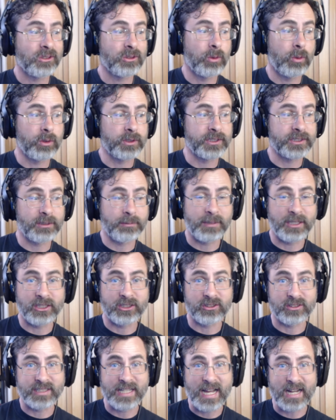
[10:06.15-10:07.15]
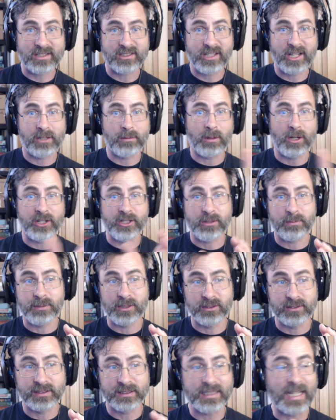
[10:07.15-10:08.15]
Or does it mean your tax slider bar in your
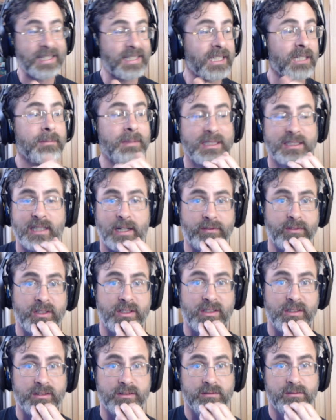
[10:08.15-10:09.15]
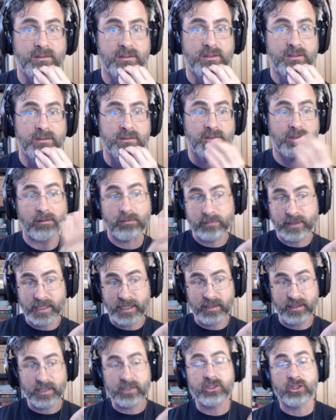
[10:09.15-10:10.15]
buildings? I think it means everything. So
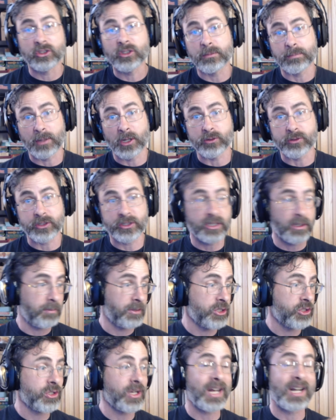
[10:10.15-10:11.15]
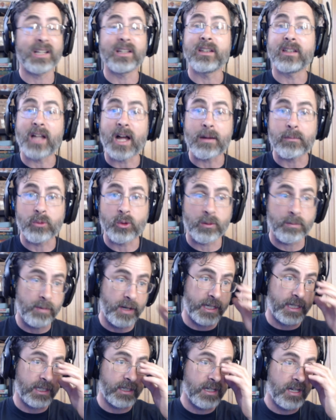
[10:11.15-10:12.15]
it's a good bonus. It means you got a lot more
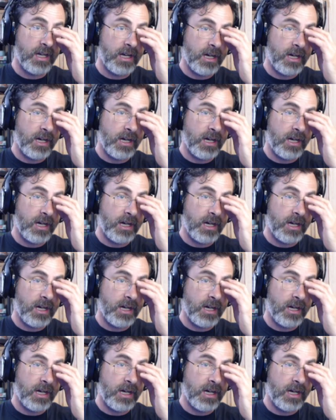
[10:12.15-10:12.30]
money.